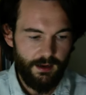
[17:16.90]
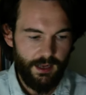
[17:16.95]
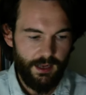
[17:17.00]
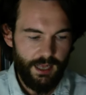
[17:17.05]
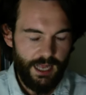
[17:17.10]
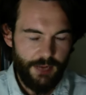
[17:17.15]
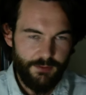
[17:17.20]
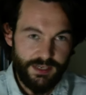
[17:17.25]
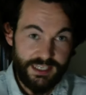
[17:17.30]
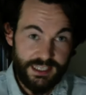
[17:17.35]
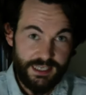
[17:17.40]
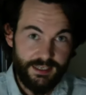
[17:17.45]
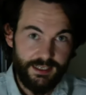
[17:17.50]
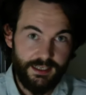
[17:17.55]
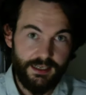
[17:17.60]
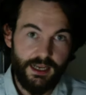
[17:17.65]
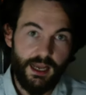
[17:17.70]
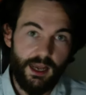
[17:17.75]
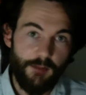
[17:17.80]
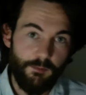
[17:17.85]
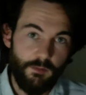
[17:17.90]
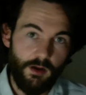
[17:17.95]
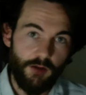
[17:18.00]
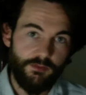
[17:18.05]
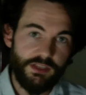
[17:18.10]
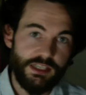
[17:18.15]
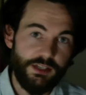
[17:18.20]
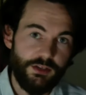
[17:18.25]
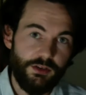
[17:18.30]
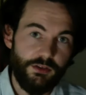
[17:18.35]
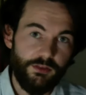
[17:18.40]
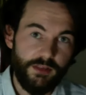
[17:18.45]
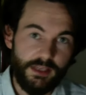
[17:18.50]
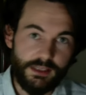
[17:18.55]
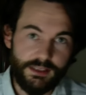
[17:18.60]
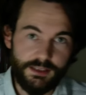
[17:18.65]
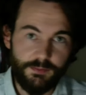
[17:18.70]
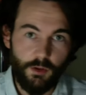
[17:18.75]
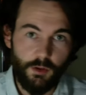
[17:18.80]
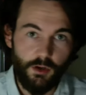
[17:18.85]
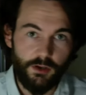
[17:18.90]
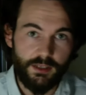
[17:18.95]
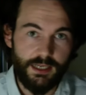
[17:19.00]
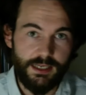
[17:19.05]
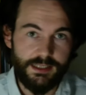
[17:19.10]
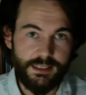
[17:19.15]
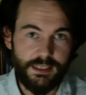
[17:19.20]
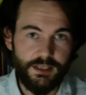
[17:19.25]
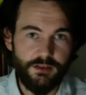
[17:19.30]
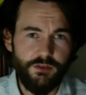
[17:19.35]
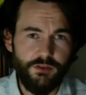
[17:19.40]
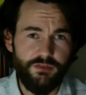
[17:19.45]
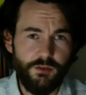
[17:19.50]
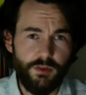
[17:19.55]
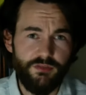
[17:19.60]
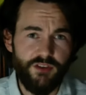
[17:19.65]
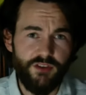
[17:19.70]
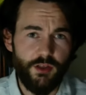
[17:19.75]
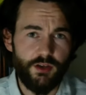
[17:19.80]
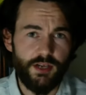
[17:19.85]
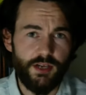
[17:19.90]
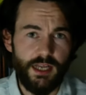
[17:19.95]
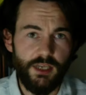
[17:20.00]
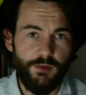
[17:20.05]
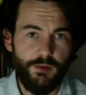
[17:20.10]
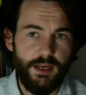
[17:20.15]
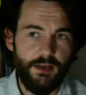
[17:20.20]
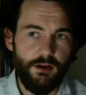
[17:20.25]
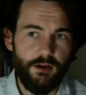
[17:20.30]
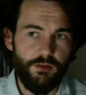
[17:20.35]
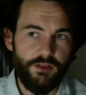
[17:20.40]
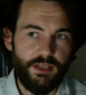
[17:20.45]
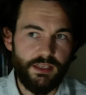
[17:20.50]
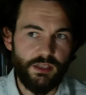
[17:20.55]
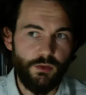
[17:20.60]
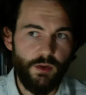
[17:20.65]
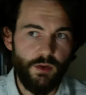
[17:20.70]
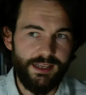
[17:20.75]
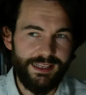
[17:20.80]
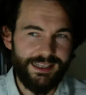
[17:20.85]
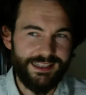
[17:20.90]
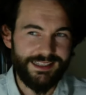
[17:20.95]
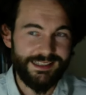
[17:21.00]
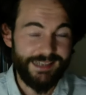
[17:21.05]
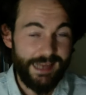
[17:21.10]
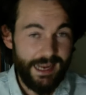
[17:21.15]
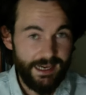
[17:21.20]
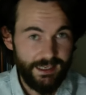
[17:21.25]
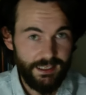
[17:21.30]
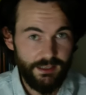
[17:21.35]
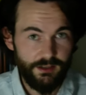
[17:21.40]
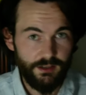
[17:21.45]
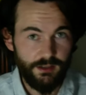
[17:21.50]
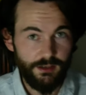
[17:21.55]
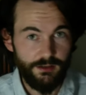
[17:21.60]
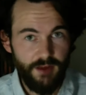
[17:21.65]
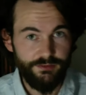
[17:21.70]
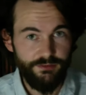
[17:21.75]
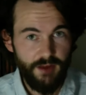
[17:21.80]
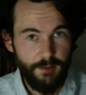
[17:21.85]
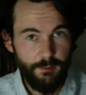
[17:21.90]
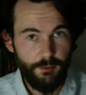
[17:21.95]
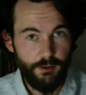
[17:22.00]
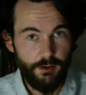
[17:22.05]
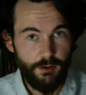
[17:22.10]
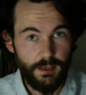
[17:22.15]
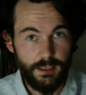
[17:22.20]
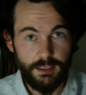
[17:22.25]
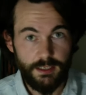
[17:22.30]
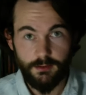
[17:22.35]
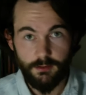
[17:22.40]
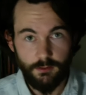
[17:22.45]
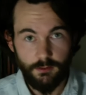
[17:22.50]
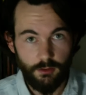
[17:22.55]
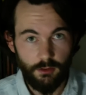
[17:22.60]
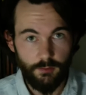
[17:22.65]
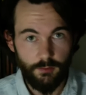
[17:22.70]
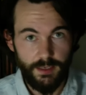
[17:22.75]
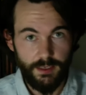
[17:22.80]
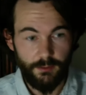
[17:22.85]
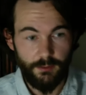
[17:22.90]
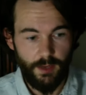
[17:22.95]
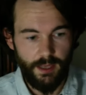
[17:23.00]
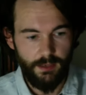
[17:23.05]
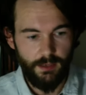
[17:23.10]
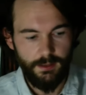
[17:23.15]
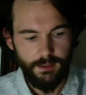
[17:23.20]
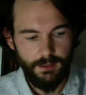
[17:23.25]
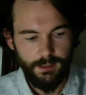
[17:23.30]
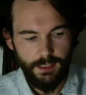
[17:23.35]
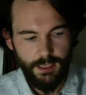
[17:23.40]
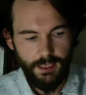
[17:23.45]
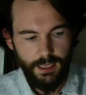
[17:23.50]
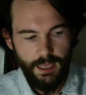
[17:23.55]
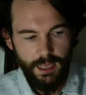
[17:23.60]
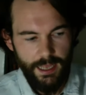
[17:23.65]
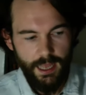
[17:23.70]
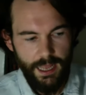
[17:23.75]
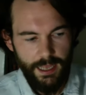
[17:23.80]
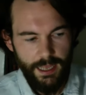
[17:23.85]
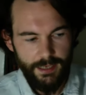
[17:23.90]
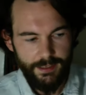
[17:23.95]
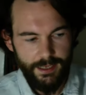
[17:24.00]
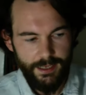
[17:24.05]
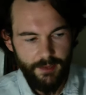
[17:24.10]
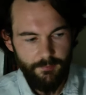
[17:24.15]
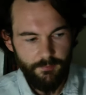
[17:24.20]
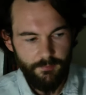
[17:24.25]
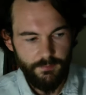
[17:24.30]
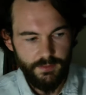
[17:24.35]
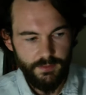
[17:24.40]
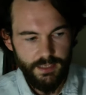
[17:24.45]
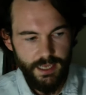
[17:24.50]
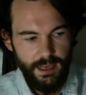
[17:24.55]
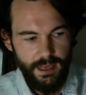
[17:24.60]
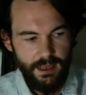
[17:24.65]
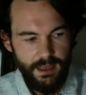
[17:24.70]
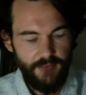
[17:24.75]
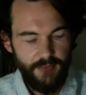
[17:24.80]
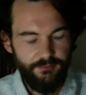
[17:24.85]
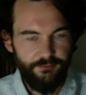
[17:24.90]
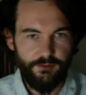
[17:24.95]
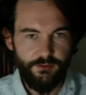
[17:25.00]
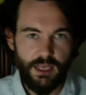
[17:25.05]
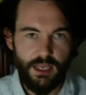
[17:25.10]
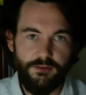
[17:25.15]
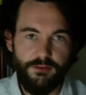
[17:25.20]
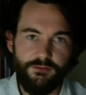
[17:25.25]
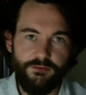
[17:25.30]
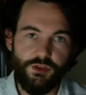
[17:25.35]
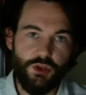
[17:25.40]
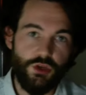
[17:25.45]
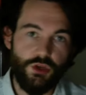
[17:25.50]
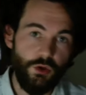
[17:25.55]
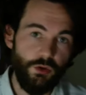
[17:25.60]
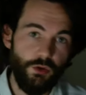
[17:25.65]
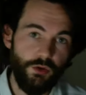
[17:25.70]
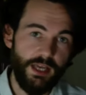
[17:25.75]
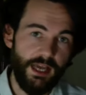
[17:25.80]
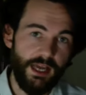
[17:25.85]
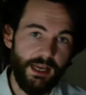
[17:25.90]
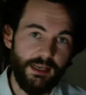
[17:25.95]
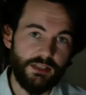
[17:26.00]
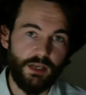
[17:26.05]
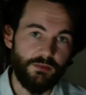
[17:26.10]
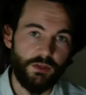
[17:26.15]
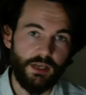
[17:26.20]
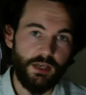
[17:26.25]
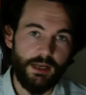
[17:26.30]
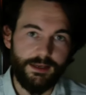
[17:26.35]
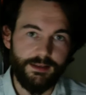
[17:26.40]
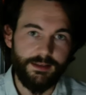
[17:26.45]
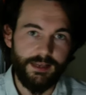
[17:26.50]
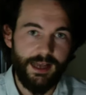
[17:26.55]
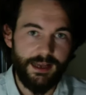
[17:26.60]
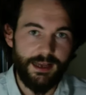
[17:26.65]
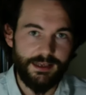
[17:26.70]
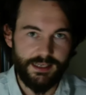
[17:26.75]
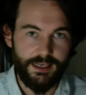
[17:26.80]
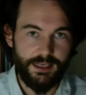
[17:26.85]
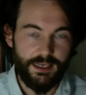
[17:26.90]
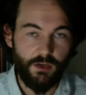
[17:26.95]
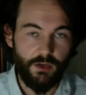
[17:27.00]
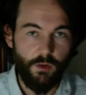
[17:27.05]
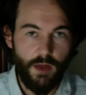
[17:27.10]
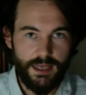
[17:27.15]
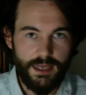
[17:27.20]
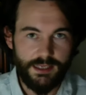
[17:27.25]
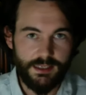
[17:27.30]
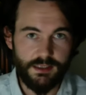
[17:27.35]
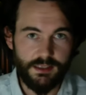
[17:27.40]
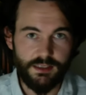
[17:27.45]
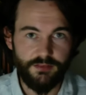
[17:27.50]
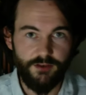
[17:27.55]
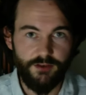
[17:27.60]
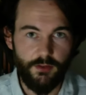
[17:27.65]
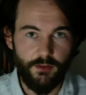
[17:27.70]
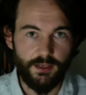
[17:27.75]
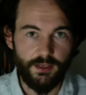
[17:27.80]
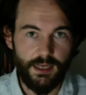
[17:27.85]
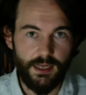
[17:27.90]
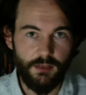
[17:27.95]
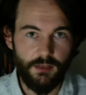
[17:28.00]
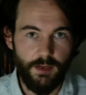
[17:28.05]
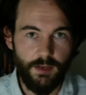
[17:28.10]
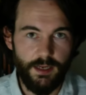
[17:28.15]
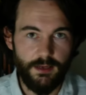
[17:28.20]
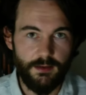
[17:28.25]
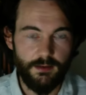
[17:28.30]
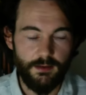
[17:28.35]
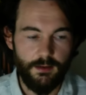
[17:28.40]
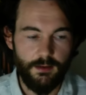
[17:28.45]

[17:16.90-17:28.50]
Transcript: I was thinking, I'm obviously doing this podcast interview with Father Calloway on the 22nd of February, all being well. And if you guys would like to ask any questions to Father Calloway,